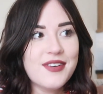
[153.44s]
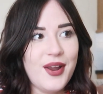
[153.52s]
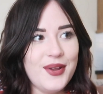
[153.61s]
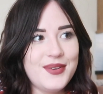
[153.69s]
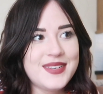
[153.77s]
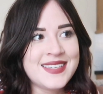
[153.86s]

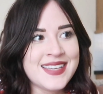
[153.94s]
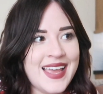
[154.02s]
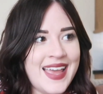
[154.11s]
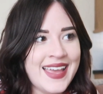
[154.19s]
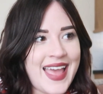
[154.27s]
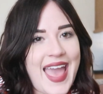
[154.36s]
around
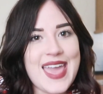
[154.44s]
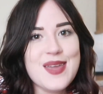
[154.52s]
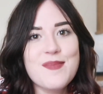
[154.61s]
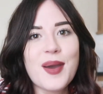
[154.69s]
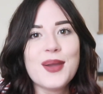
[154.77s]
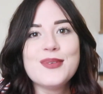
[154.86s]

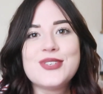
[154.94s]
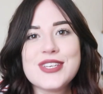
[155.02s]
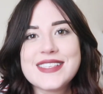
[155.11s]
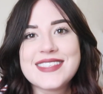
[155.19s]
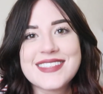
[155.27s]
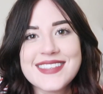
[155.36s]
eight
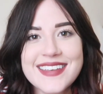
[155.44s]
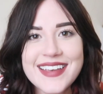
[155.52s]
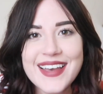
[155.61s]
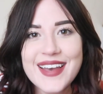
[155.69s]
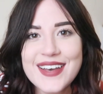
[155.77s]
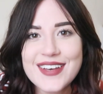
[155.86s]
pouches
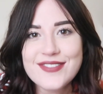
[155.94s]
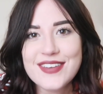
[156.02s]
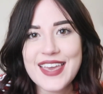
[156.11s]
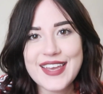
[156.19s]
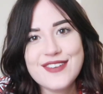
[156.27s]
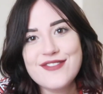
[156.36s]
of
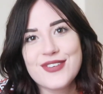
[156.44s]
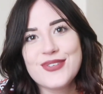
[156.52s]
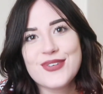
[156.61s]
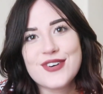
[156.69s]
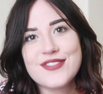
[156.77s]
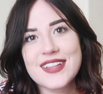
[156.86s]
kitten
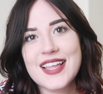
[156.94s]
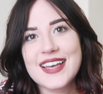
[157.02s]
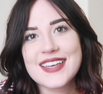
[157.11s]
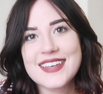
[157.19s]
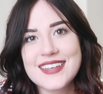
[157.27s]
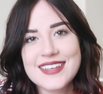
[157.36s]
food over
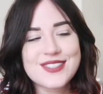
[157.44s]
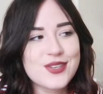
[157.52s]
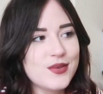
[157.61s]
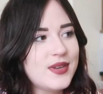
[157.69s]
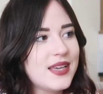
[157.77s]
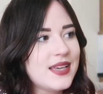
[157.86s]
like
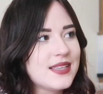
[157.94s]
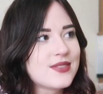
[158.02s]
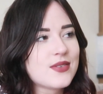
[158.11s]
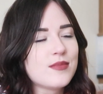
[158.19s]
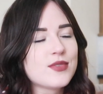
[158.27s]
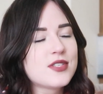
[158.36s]
two days
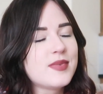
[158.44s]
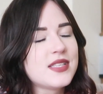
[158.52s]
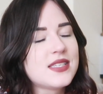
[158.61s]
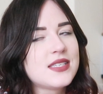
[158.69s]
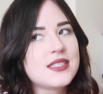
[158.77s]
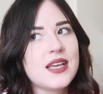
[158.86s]
so he must have
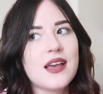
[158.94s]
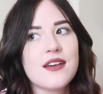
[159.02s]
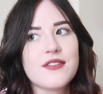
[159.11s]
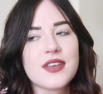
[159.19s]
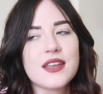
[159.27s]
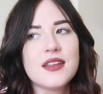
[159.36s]
been
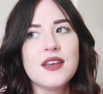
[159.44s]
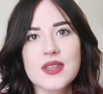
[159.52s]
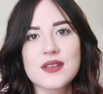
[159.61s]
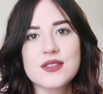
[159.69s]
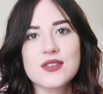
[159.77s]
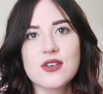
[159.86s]
starving
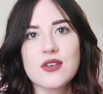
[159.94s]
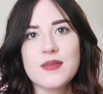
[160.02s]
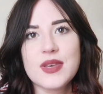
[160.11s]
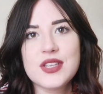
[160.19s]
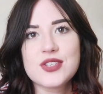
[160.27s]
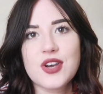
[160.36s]
so
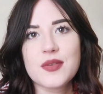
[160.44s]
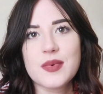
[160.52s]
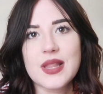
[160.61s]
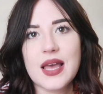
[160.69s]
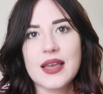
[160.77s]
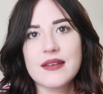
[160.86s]
me and jordan
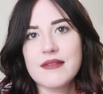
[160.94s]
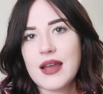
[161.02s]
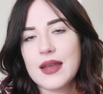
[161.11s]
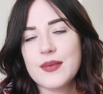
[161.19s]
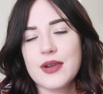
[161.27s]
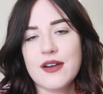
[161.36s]
were like
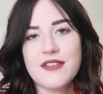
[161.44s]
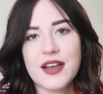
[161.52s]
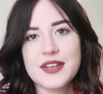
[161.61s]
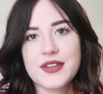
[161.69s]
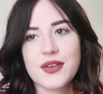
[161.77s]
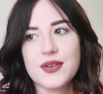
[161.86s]
right we've got to
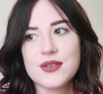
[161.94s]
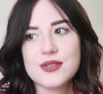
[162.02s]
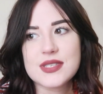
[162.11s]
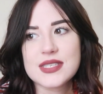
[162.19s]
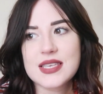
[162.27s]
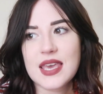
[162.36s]
find out
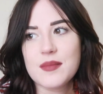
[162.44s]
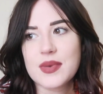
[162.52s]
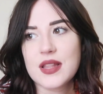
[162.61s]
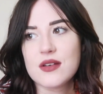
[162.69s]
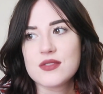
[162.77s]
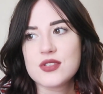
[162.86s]
who's this kitten
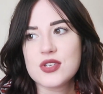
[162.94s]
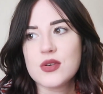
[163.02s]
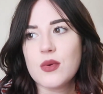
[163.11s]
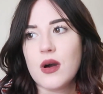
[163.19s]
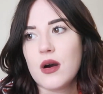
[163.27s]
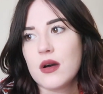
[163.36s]
belongs to
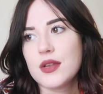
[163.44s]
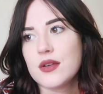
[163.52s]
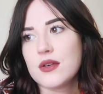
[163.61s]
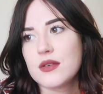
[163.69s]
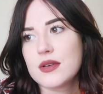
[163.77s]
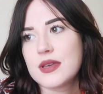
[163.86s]
or you
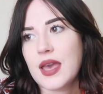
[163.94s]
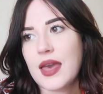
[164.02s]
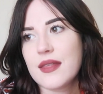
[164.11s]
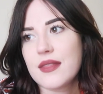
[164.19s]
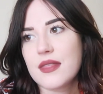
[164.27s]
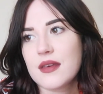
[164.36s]
know
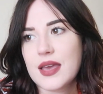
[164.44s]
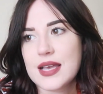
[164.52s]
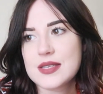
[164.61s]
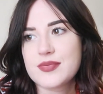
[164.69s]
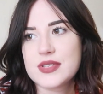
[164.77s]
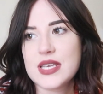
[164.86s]
get the
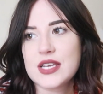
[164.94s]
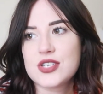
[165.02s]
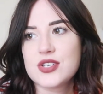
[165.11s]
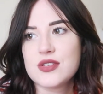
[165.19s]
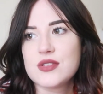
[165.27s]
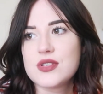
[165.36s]
cat's
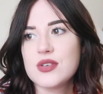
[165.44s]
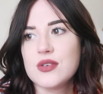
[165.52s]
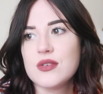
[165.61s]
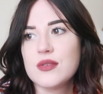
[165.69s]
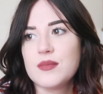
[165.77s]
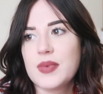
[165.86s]
protection
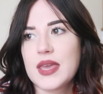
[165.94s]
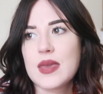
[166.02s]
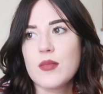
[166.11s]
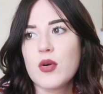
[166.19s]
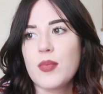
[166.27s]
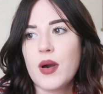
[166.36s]
to pick
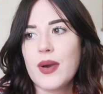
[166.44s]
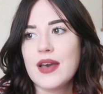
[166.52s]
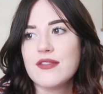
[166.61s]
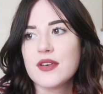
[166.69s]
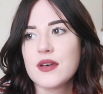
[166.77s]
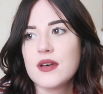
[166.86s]
him up or
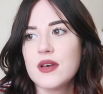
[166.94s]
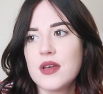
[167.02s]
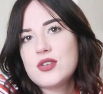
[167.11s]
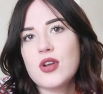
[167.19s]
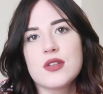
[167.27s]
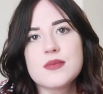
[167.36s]
whatever
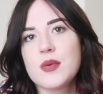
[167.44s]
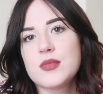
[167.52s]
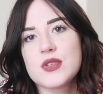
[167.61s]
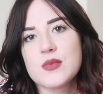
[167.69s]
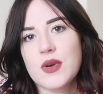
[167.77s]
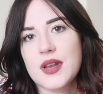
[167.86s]
jordan's mum
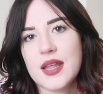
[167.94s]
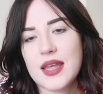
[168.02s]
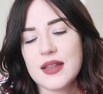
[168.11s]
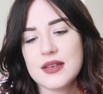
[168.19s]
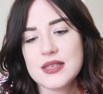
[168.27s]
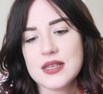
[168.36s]
doesn't want
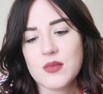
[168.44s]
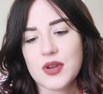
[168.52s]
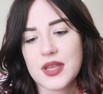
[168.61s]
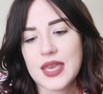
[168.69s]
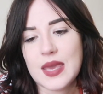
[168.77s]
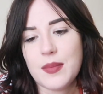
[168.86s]
didn't
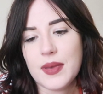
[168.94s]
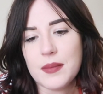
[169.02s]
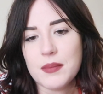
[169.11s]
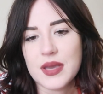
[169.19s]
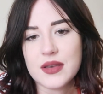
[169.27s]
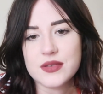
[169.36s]
want to keep
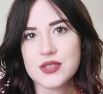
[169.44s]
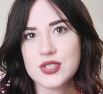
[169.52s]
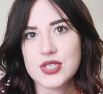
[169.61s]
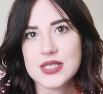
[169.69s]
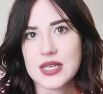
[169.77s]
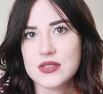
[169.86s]
him because
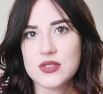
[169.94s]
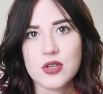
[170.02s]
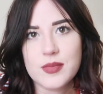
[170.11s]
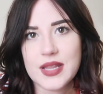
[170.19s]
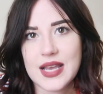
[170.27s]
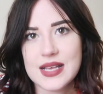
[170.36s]
she's had so
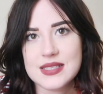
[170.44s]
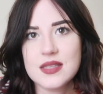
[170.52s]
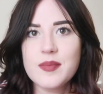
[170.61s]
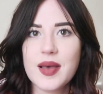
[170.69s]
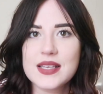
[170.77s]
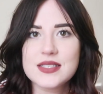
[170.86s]
many cats in
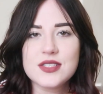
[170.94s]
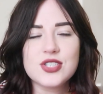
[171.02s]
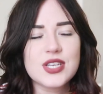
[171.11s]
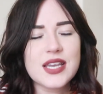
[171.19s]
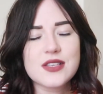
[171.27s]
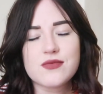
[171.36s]
the past and
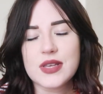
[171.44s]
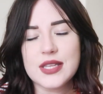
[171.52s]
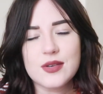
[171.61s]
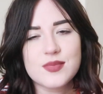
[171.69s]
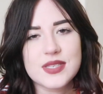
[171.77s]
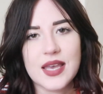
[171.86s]
she gets really
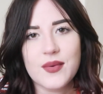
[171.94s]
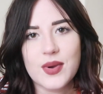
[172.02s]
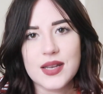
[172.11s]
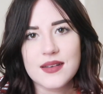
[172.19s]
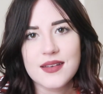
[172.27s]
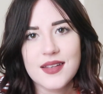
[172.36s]
upset
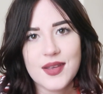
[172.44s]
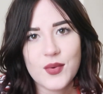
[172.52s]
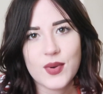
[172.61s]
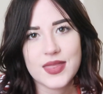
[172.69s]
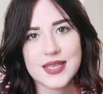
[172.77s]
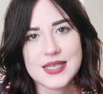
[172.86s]
when,
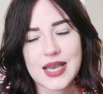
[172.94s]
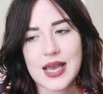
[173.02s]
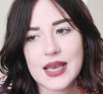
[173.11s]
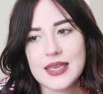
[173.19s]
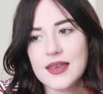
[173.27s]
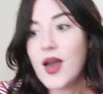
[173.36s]
when they
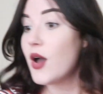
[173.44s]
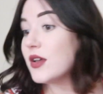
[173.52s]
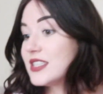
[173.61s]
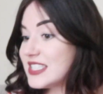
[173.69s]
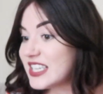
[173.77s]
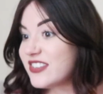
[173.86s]
die.
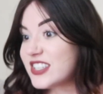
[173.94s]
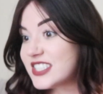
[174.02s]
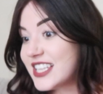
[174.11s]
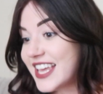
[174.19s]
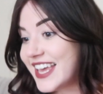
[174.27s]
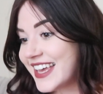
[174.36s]

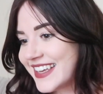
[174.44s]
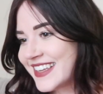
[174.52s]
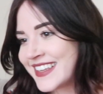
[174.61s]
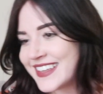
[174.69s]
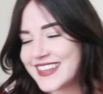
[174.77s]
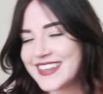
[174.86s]
Seriously?